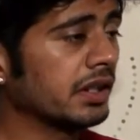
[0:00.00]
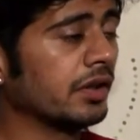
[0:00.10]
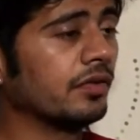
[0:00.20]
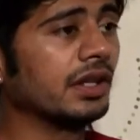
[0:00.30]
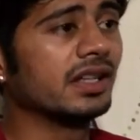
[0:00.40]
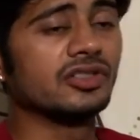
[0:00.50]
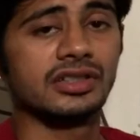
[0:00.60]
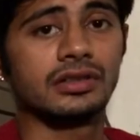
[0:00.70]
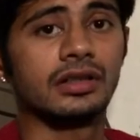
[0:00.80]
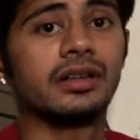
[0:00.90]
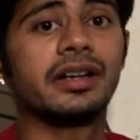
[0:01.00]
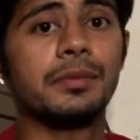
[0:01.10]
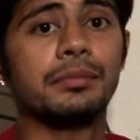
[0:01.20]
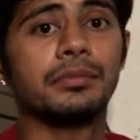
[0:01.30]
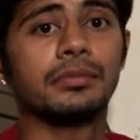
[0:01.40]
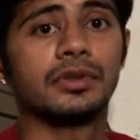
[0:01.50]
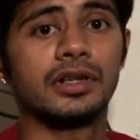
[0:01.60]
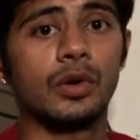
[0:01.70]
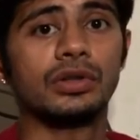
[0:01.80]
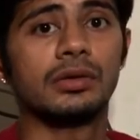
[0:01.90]
if we can just
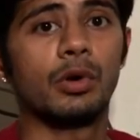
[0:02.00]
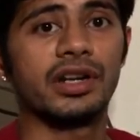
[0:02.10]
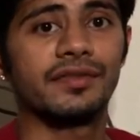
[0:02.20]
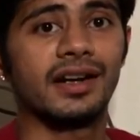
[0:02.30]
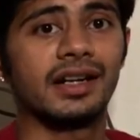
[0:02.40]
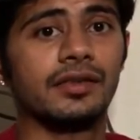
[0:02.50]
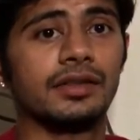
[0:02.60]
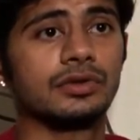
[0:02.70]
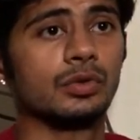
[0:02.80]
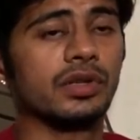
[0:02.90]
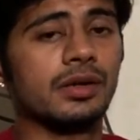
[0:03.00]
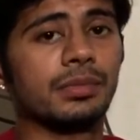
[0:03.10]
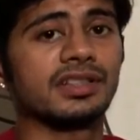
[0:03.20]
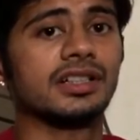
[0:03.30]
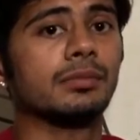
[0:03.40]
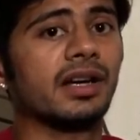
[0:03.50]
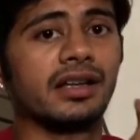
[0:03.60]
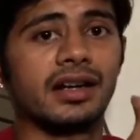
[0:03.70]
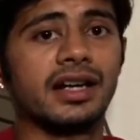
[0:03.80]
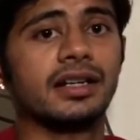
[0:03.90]
trim down the body fat levels to 10%
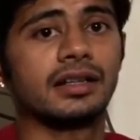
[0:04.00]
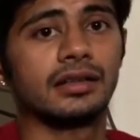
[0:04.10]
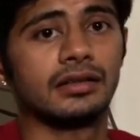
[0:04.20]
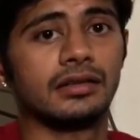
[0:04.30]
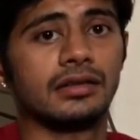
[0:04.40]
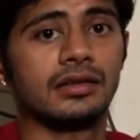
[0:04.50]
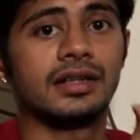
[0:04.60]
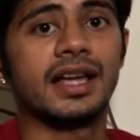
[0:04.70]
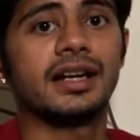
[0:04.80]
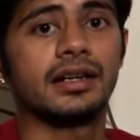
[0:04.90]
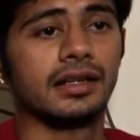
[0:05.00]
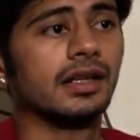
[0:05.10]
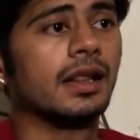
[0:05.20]
by right diet